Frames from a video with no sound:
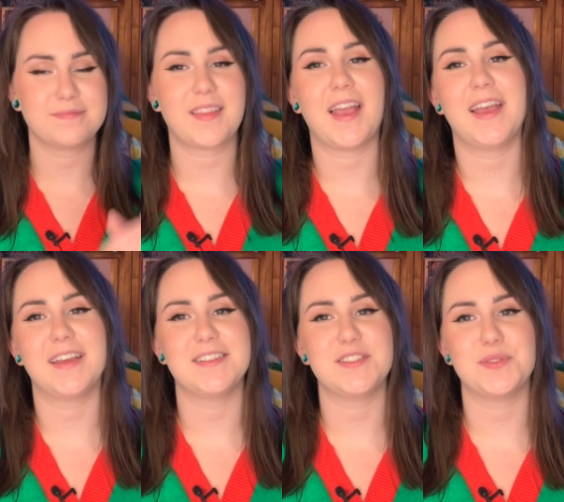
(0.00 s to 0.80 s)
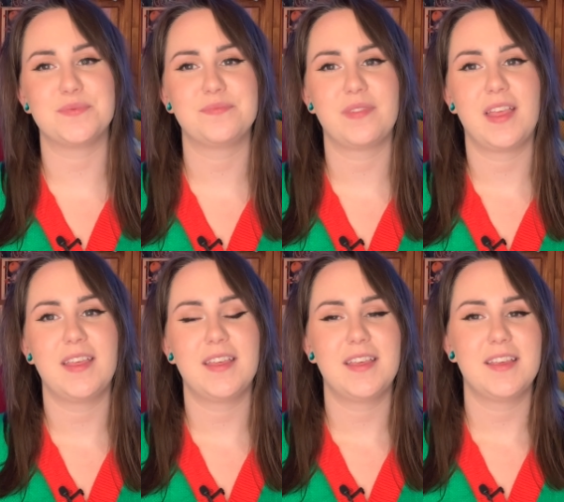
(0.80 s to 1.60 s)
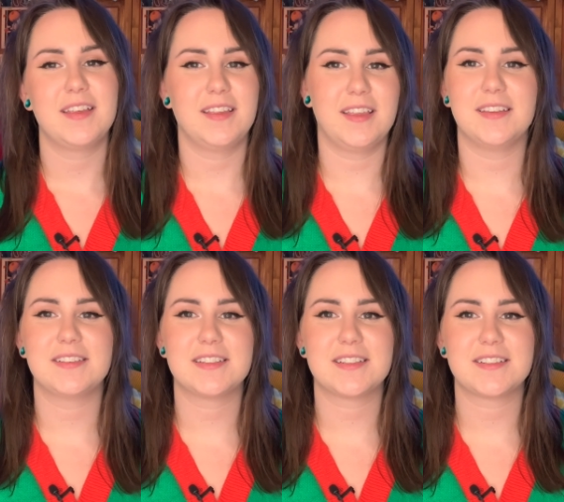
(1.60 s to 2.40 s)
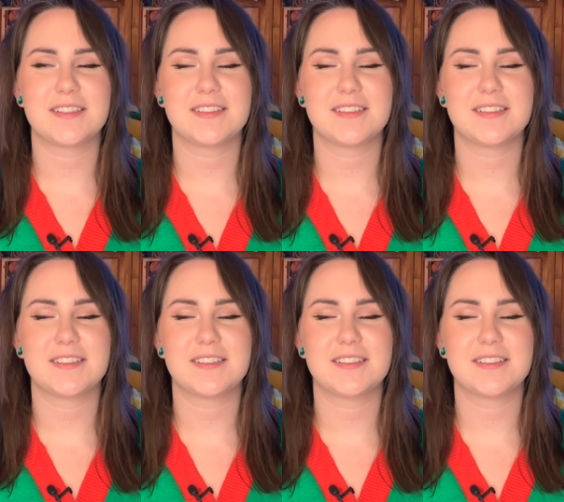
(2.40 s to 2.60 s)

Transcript: I had to get